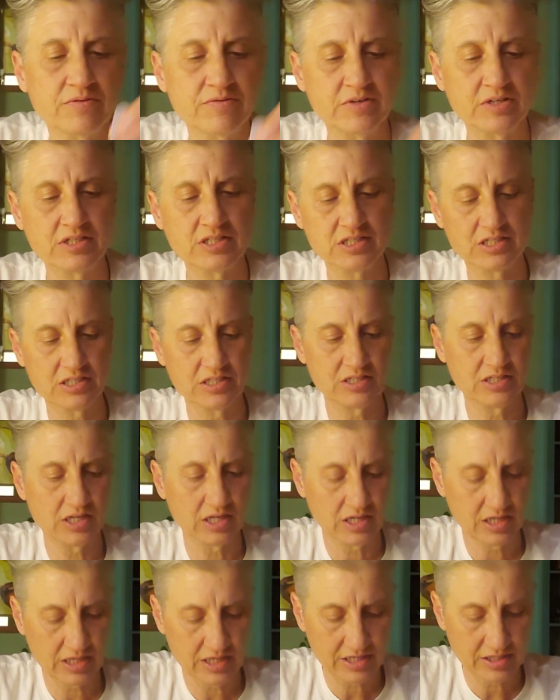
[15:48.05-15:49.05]
of a
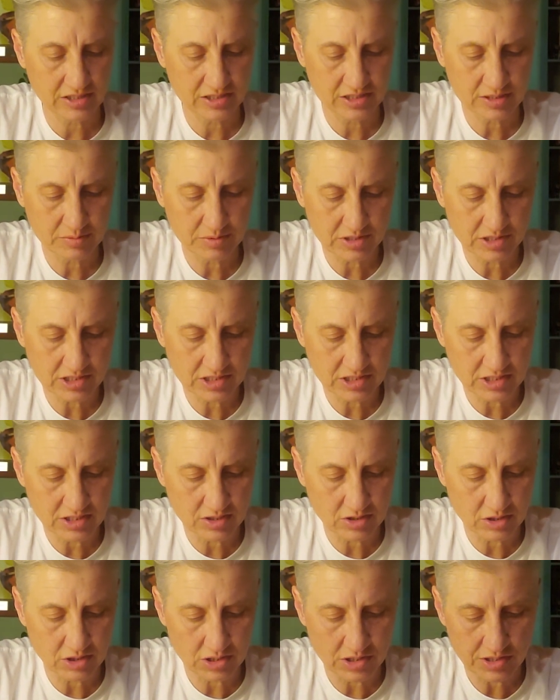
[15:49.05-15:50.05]
stuck energy, but it's
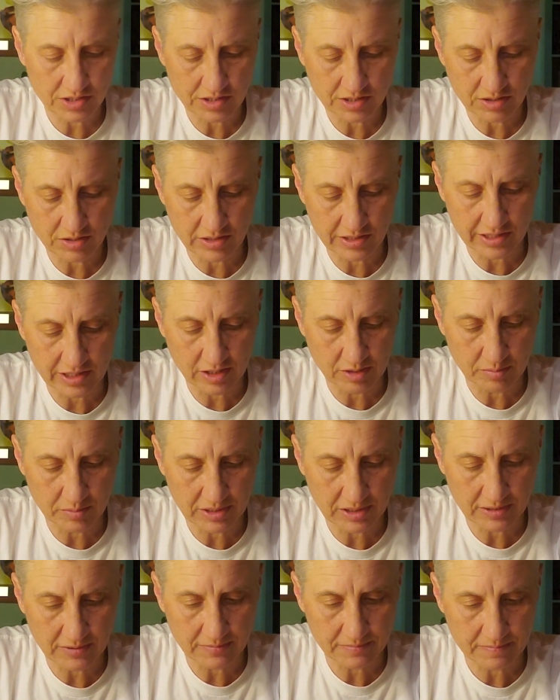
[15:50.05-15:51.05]
in Earth, your
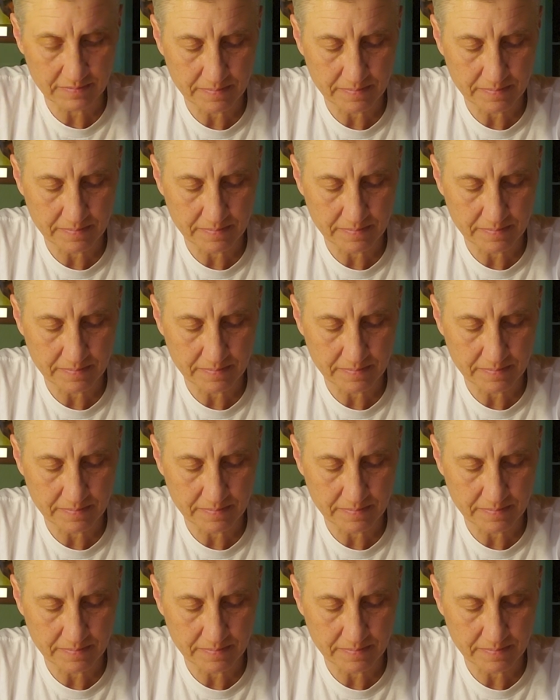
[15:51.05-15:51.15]
element.